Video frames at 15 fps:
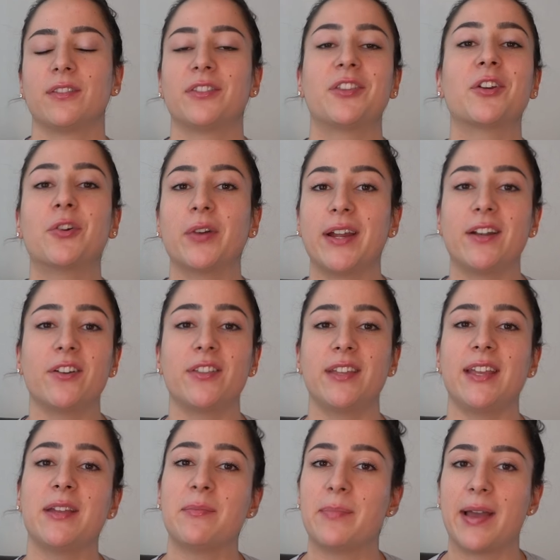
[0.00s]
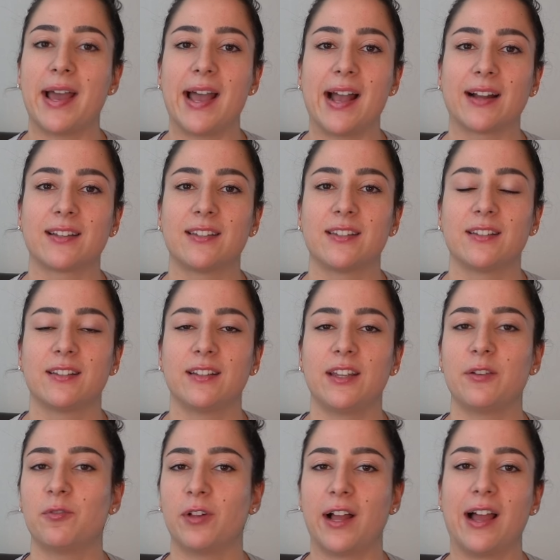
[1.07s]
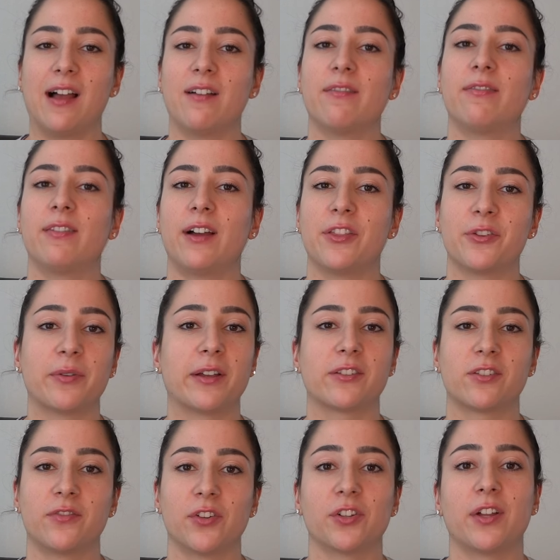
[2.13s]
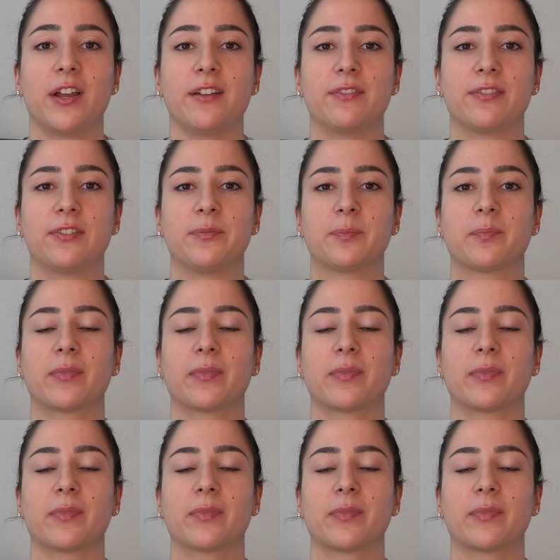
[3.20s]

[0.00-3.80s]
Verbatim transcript: the greater the impact it will have on the rest of your life.